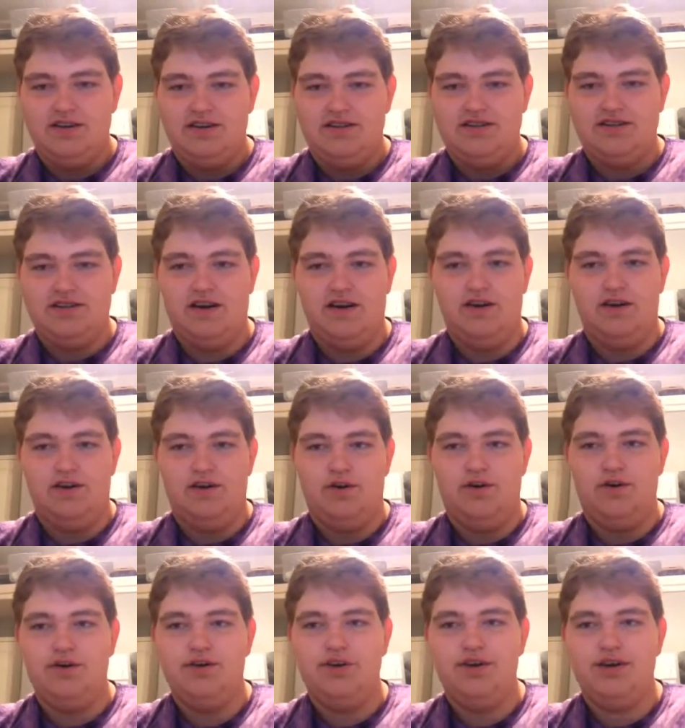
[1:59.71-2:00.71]

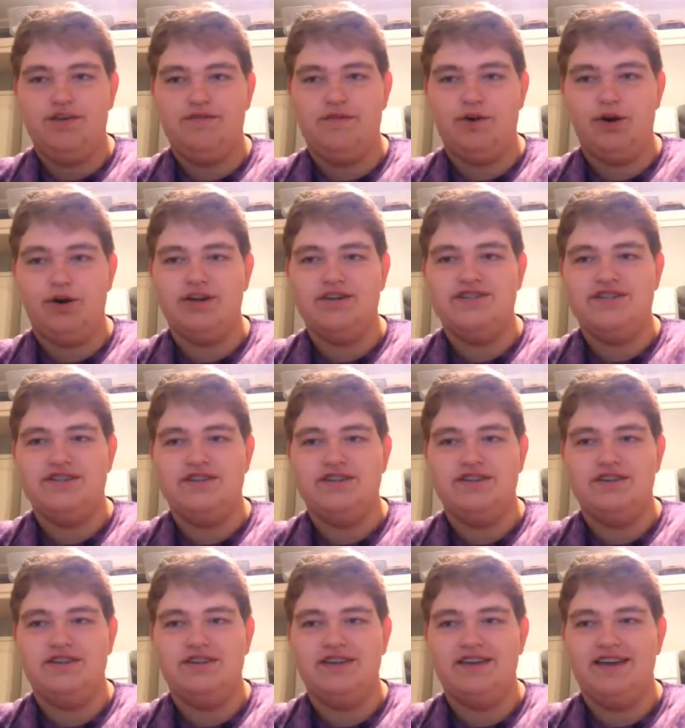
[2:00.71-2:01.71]
So look forward
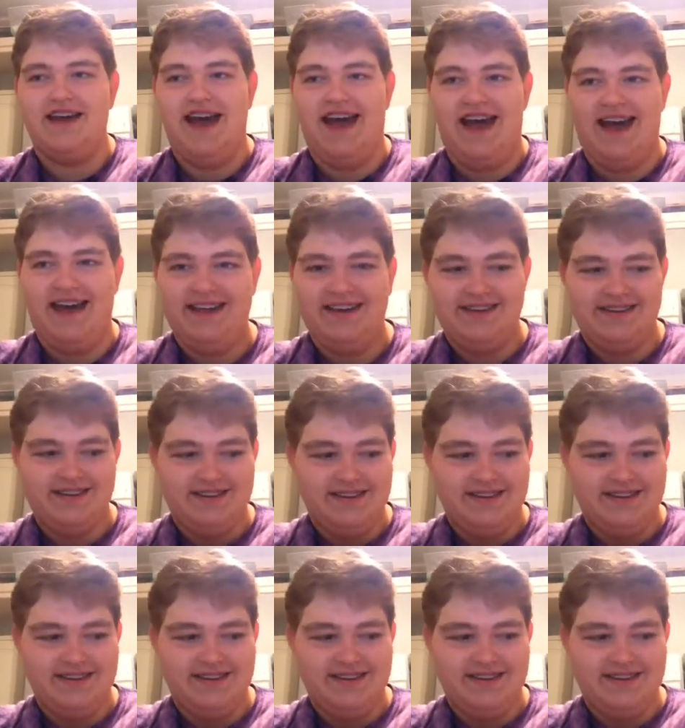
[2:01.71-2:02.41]
to that.